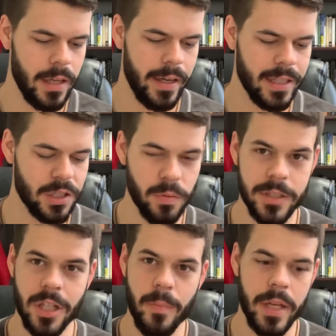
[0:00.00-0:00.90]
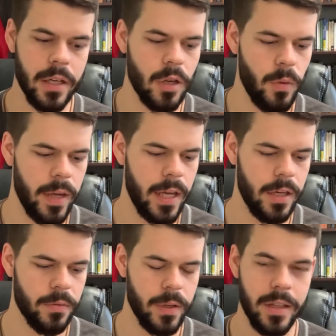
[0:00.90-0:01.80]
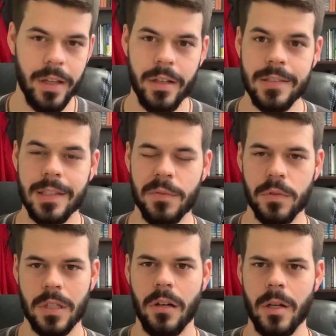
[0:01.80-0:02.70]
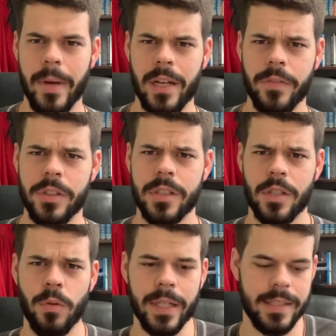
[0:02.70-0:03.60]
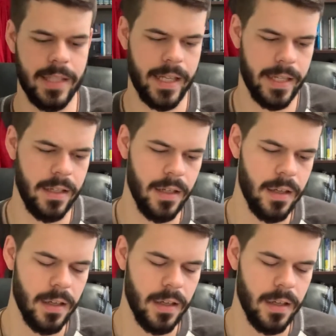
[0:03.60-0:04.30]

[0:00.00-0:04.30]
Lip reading: I just want to jump in and go ahead and read those, and then we'll talk about it for just a quick second.